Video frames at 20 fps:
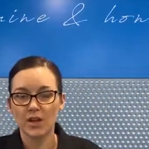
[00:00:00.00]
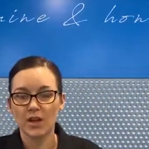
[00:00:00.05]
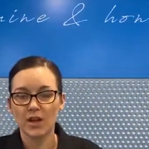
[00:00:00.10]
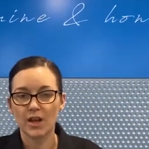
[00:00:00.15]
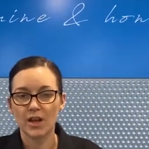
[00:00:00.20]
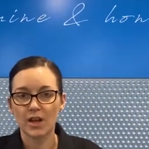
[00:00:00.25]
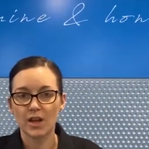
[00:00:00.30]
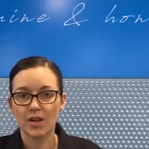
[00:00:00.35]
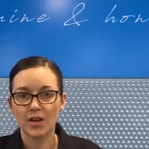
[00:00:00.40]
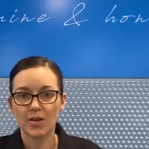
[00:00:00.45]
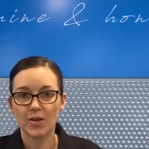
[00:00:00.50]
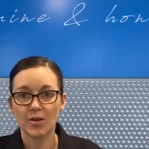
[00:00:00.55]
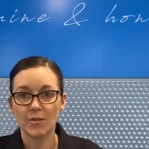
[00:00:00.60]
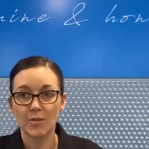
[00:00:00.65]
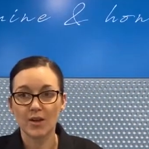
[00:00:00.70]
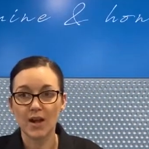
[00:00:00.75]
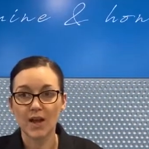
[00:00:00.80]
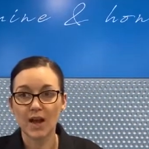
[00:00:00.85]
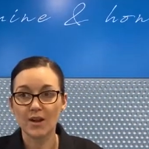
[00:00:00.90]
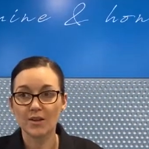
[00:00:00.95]

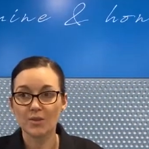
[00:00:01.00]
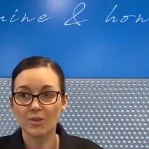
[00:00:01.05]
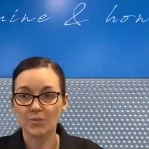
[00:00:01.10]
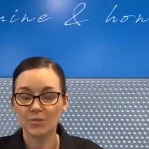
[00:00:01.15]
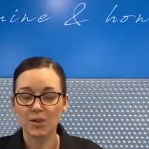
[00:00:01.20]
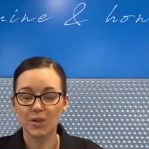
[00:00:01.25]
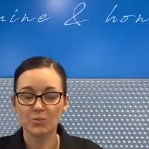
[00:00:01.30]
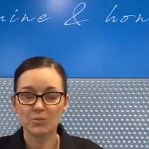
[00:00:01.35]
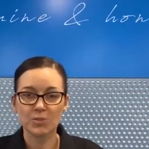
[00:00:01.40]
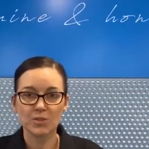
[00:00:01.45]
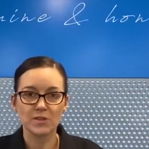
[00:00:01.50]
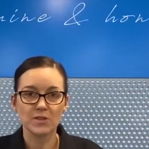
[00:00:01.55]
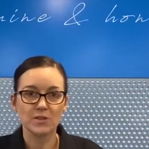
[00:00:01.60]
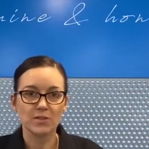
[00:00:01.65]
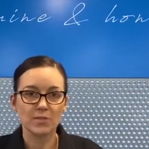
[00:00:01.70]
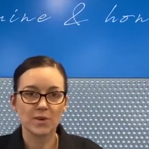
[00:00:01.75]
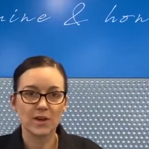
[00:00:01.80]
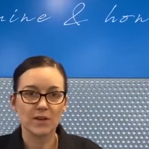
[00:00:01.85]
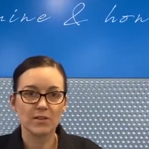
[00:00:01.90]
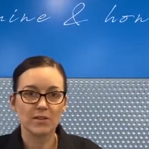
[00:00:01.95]
Aaron, my business
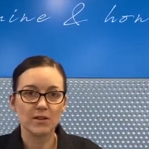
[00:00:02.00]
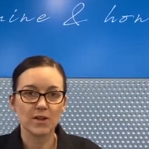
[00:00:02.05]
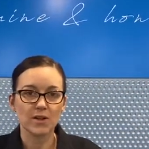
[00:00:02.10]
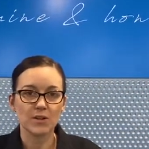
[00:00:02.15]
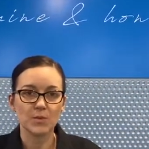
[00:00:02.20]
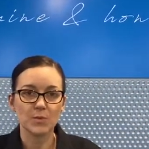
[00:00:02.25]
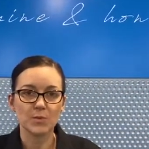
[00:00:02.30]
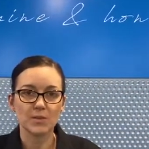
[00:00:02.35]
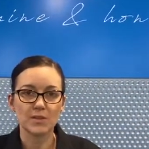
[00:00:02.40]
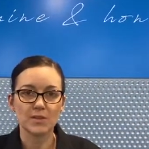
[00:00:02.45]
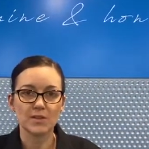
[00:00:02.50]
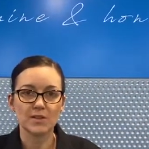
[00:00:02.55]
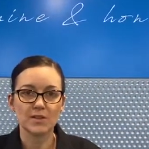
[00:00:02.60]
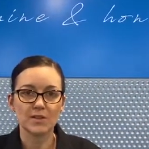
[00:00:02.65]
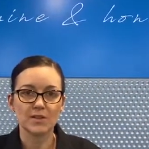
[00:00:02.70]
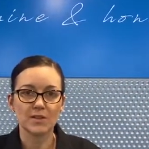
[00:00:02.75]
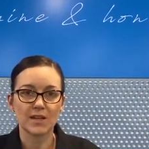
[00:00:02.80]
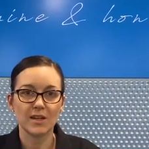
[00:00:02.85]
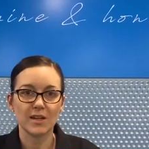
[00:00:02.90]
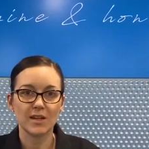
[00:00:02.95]
partner and husband,
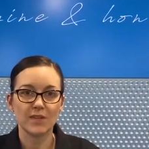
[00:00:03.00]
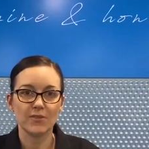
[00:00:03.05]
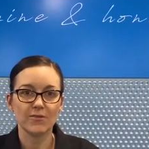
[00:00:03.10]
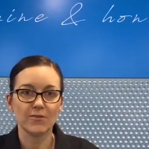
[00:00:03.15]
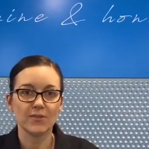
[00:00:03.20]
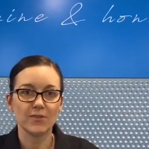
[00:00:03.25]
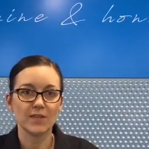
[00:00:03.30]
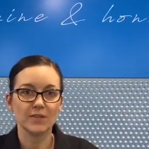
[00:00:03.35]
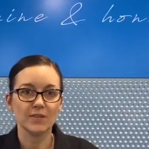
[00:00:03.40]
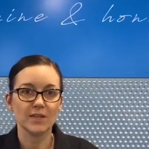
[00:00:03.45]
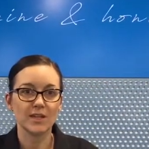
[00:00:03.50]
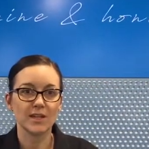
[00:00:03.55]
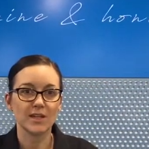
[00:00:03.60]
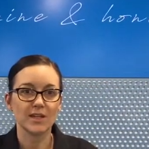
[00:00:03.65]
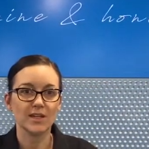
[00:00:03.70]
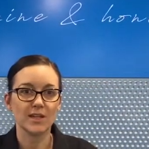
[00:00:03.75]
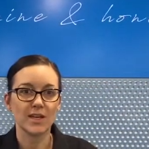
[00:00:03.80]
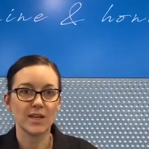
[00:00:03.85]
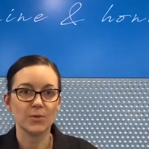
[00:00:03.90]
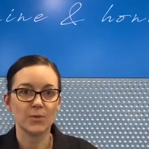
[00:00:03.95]
said he feels like he's
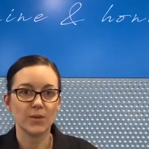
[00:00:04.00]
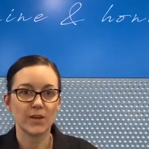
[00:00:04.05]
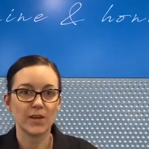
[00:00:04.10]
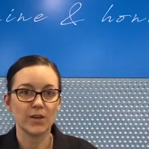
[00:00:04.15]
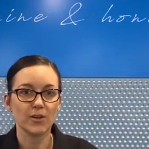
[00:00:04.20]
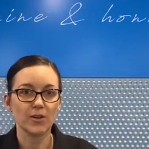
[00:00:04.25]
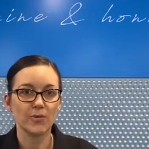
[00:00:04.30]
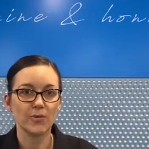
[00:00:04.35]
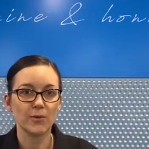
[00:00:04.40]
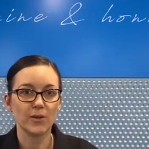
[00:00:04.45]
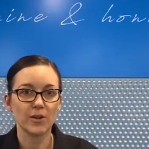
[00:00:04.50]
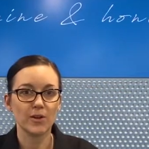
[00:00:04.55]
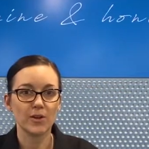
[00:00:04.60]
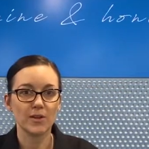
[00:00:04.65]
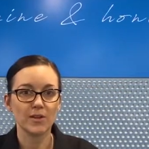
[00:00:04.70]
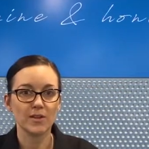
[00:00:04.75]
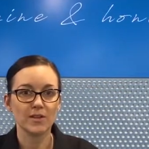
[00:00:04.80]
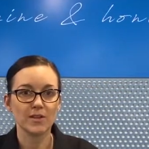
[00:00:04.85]
had a week off work,